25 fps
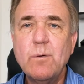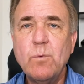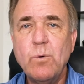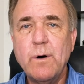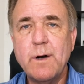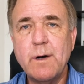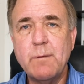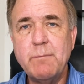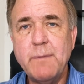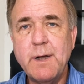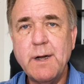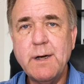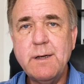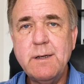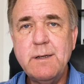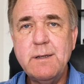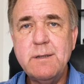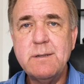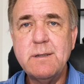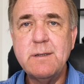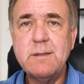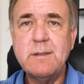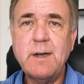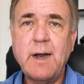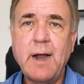what
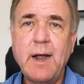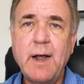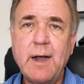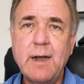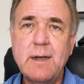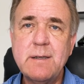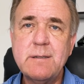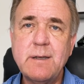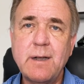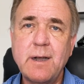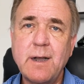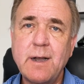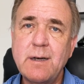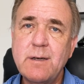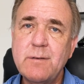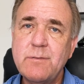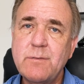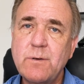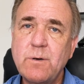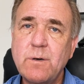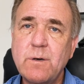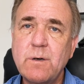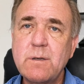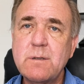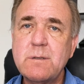amenities it has, and of
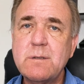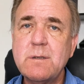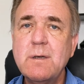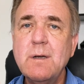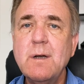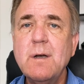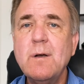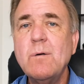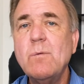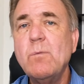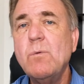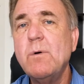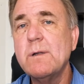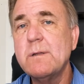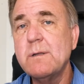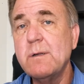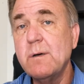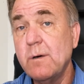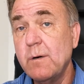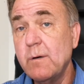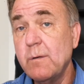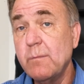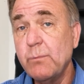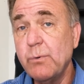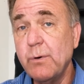course, what the
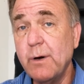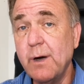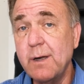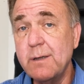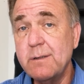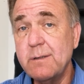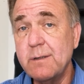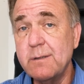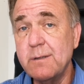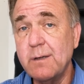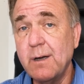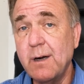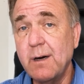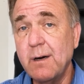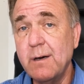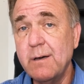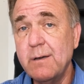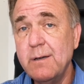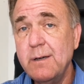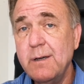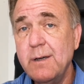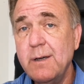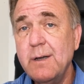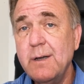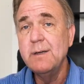home prices are.
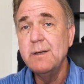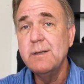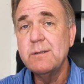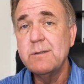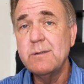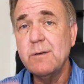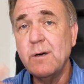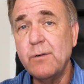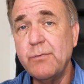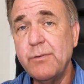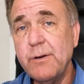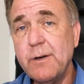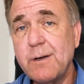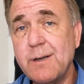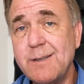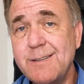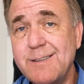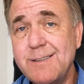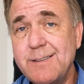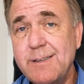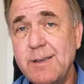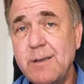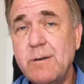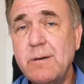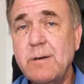So if you're
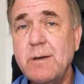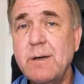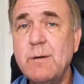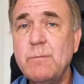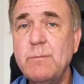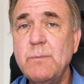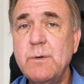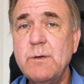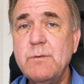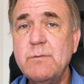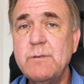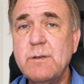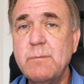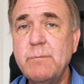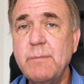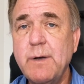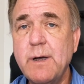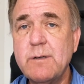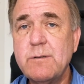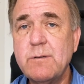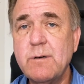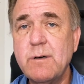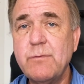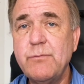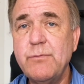considering a move to
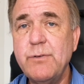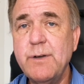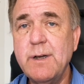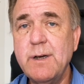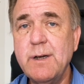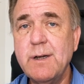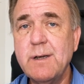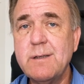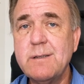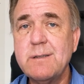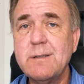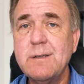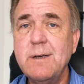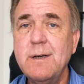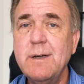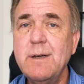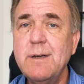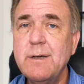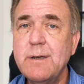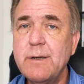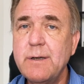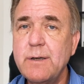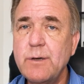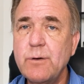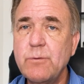Metro Phoenix,
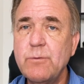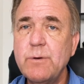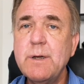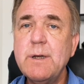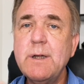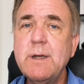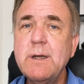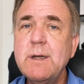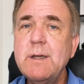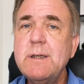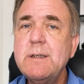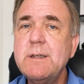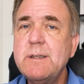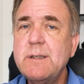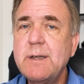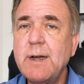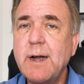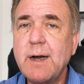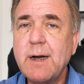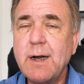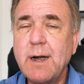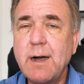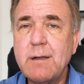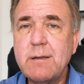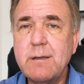you really need to
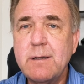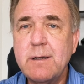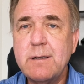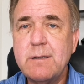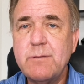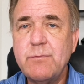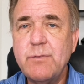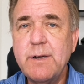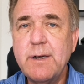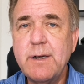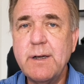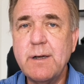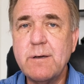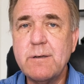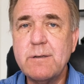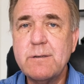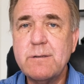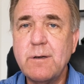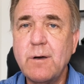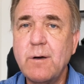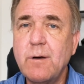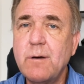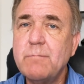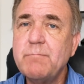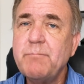check out this video.
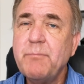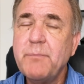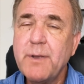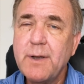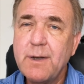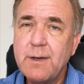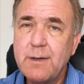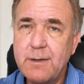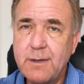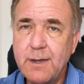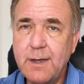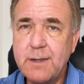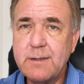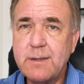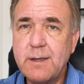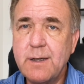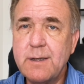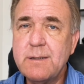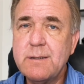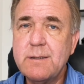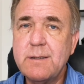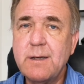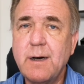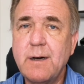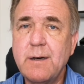So let's
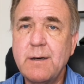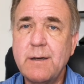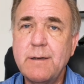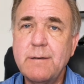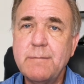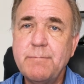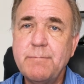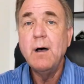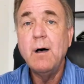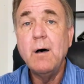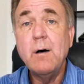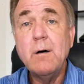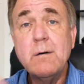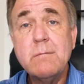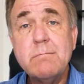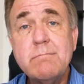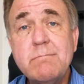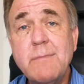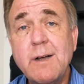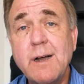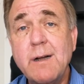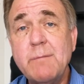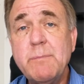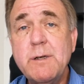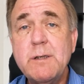get started. Oh,
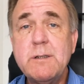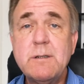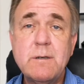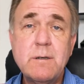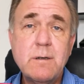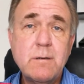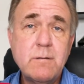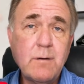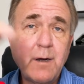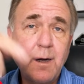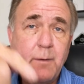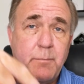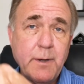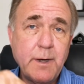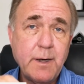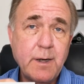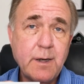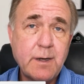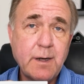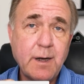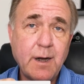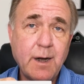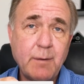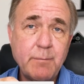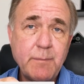and be sure to drop any
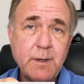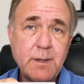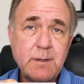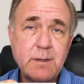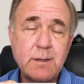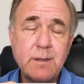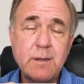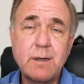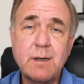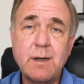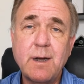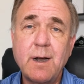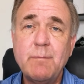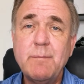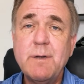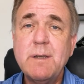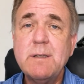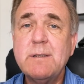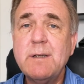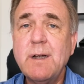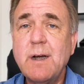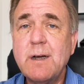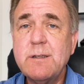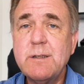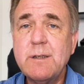comments in the comment
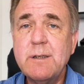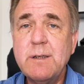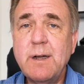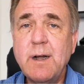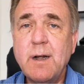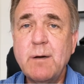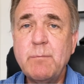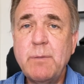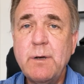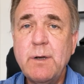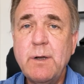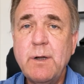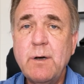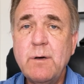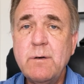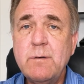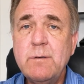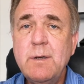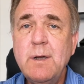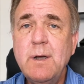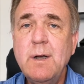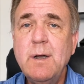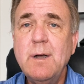section down below,